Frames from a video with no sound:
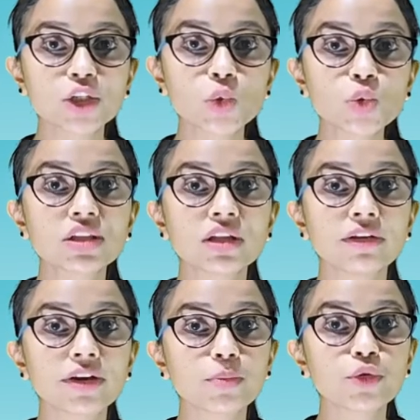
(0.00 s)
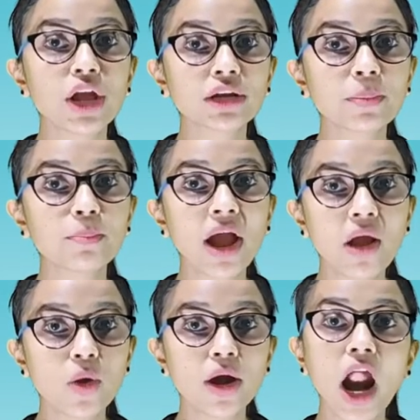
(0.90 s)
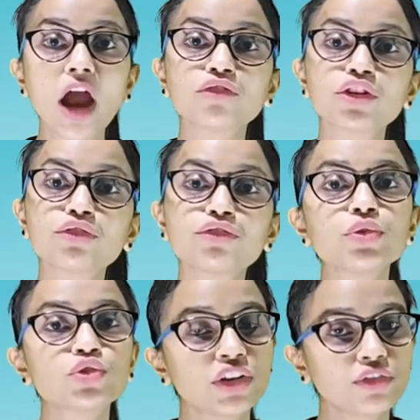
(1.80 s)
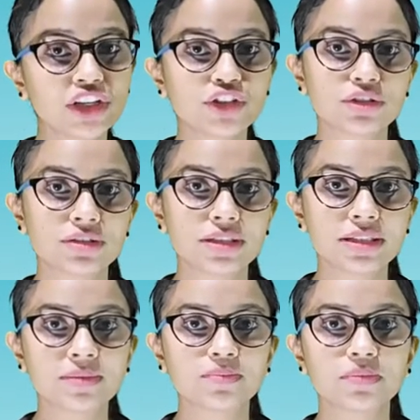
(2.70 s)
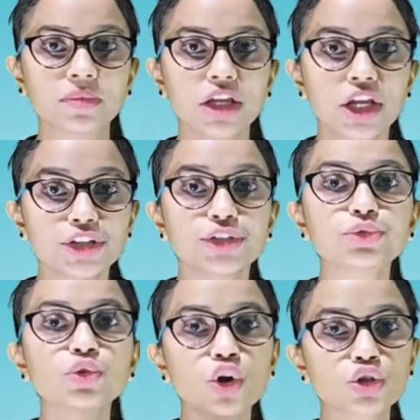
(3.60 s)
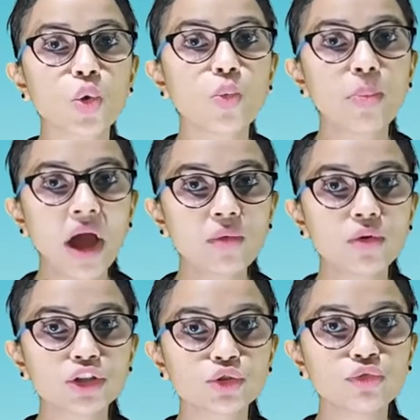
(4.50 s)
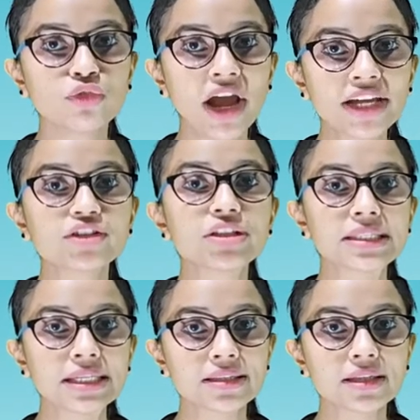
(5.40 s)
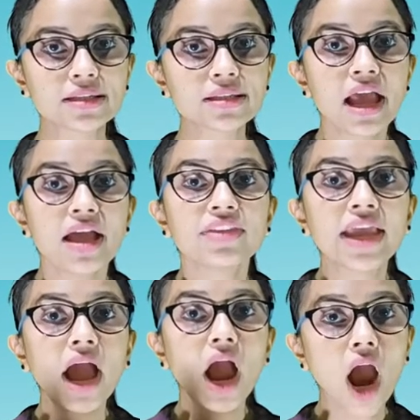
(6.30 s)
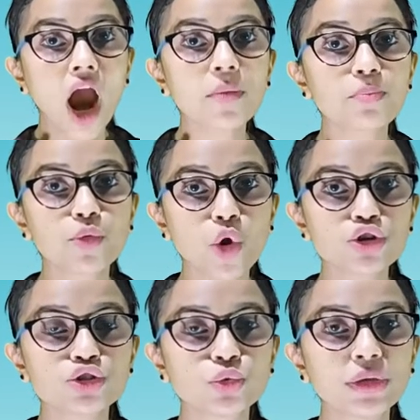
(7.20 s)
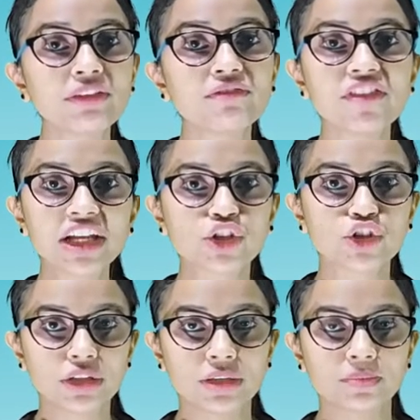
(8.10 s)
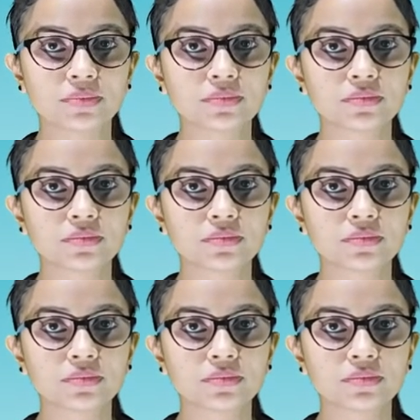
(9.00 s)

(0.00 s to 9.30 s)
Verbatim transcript: lose their reproductive power after a few generations. Due to loss of power to fight diseases, they are prone to infection.